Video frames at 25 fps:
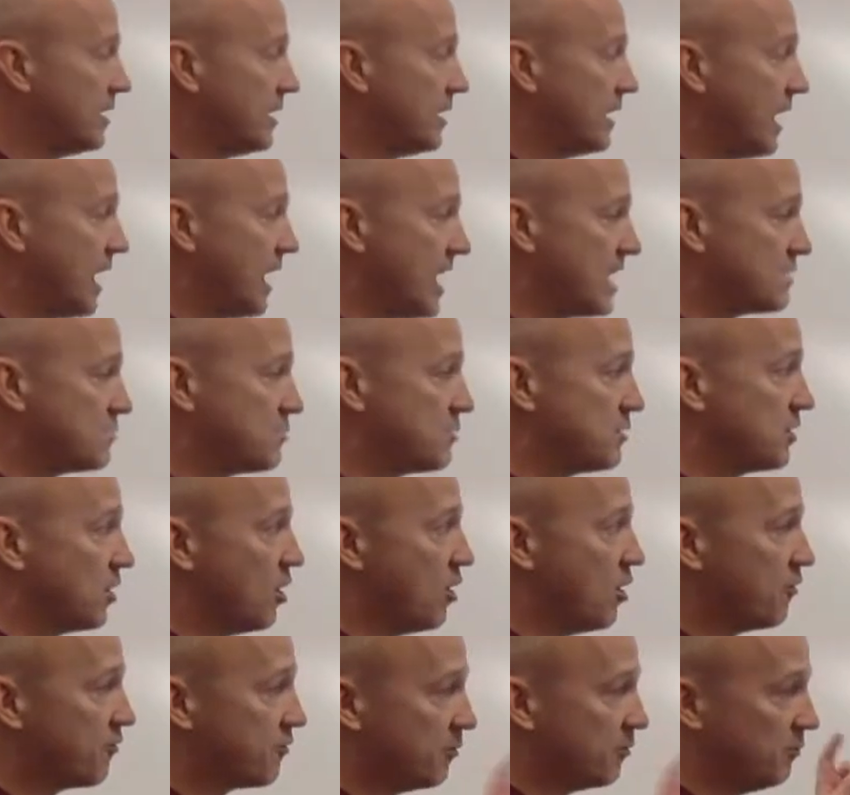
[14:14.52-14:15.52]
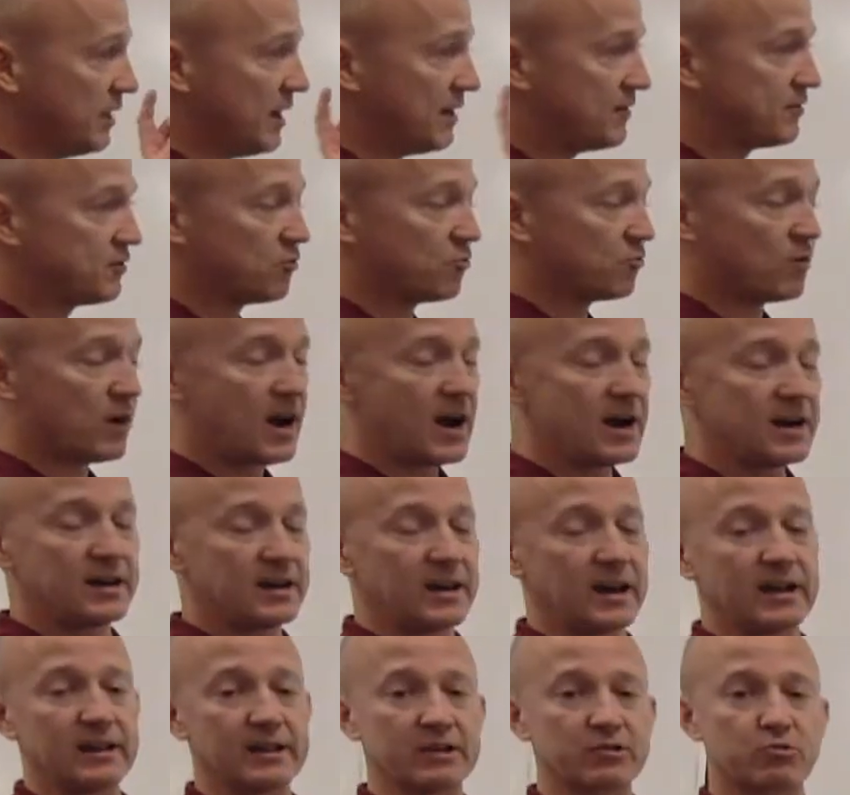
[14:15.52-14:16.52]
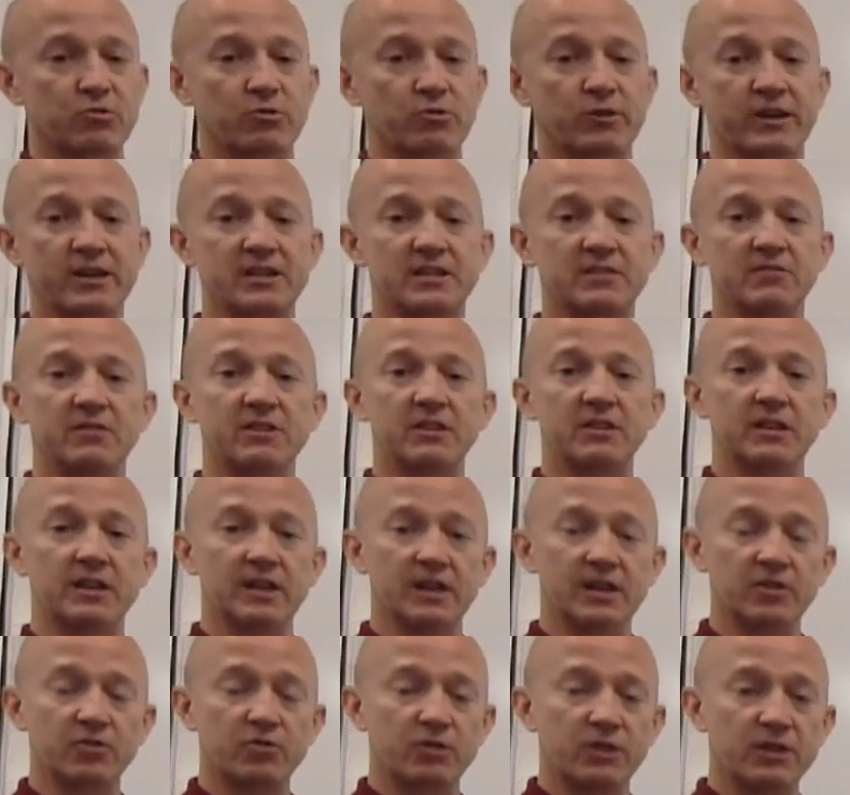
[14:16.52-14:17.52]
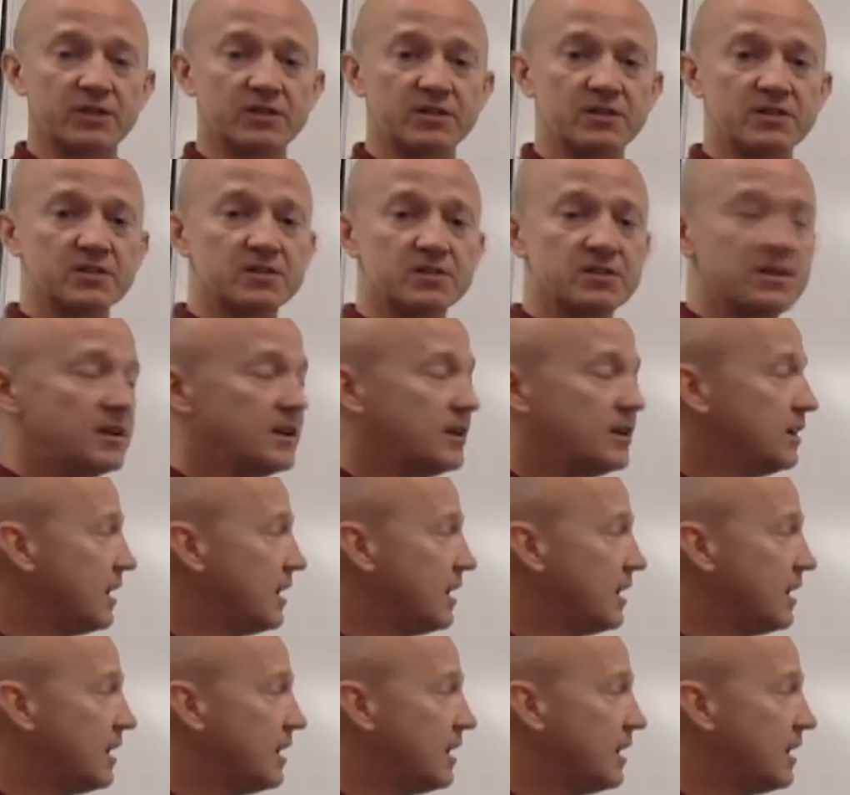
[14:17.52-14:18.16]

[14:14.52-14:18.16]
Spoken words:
As we go from left to right, electronegativity increases.